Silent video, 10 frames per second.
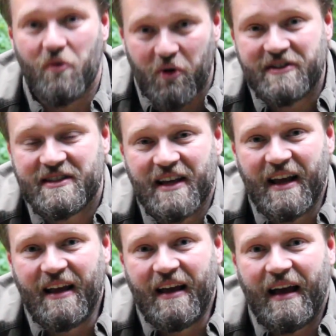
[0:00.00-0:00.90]
woods,
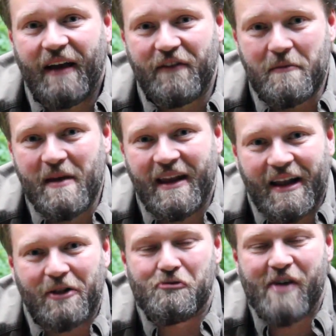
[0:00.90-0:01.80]
having a mini
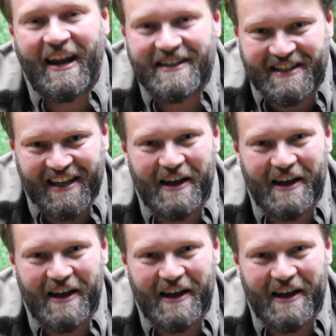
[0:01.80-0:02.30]
little rant